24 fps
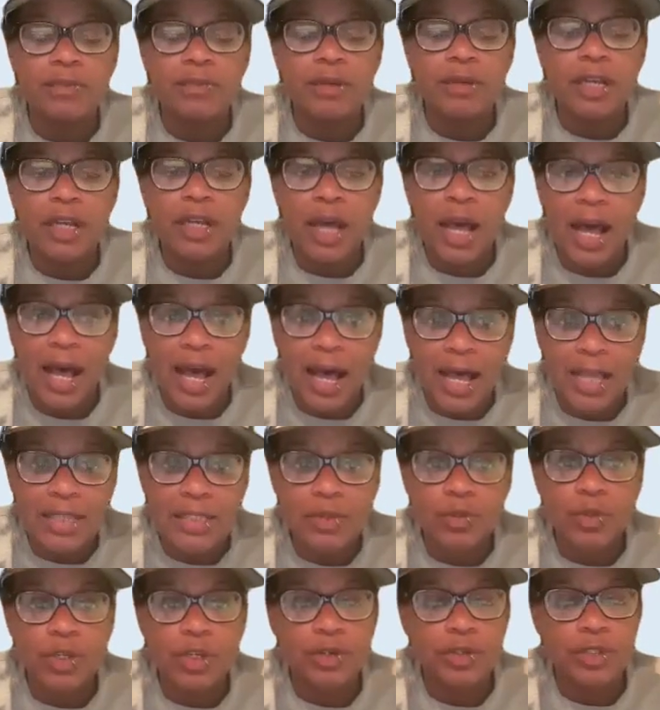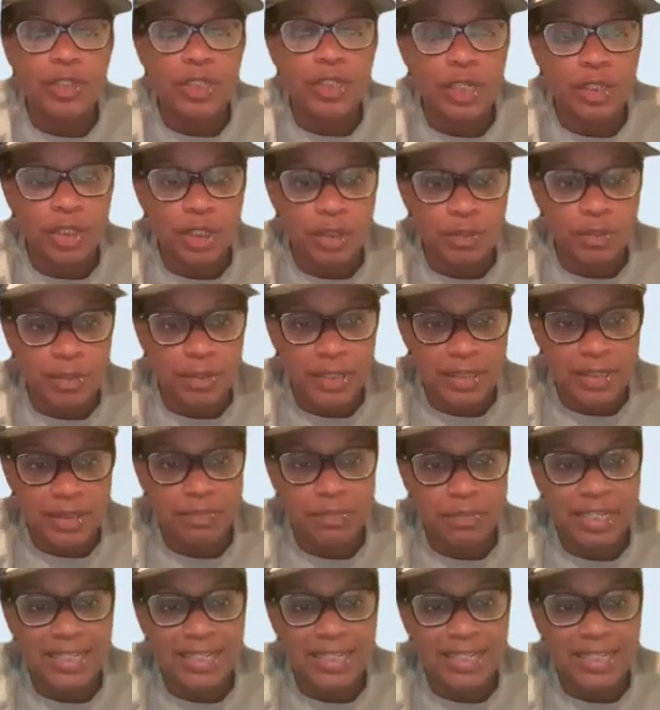because we're such a